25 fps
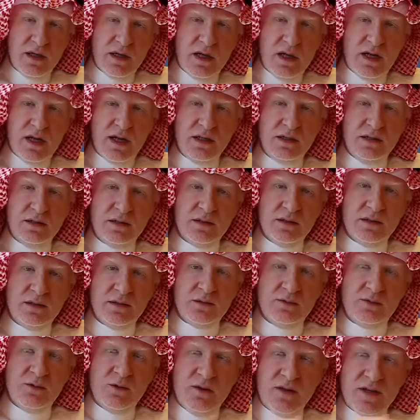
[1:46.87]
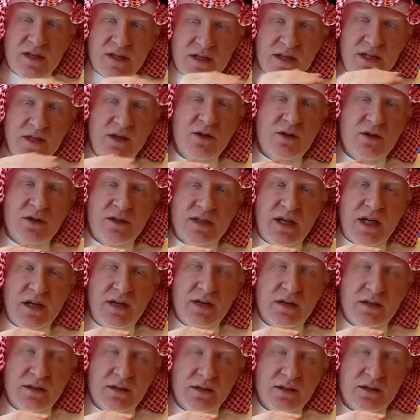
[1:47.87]
And for the senior
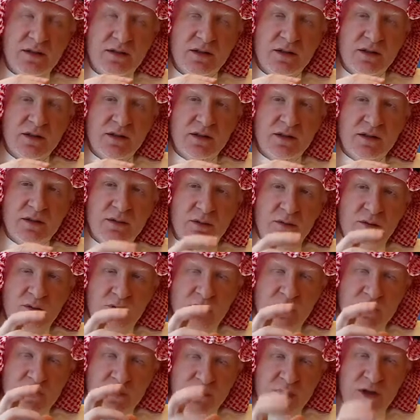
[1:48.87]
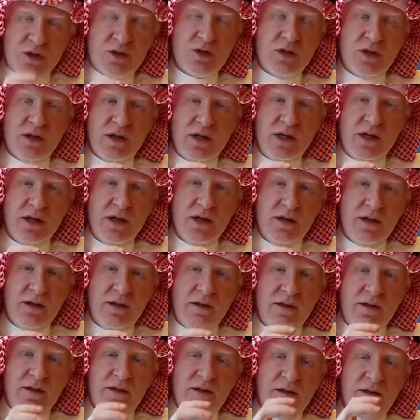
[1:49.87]
talent, especially,
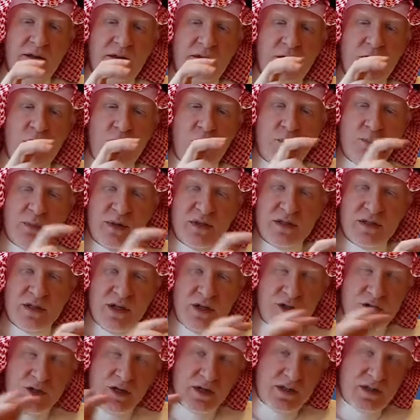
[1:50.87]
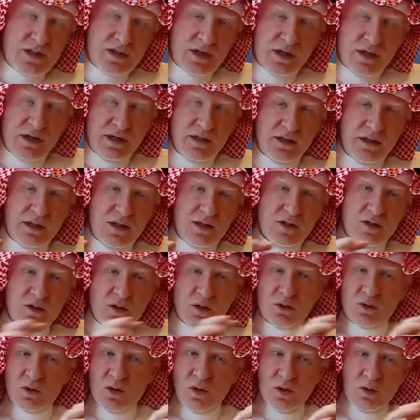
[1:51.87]
the compensation side is
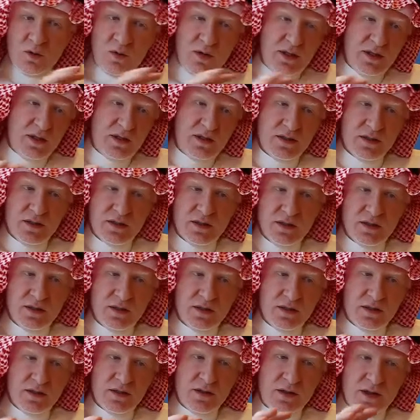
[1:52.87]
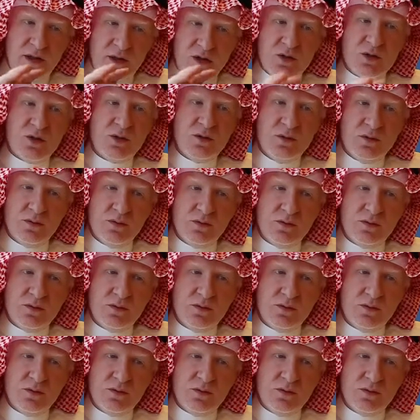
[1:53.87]
not always the issue.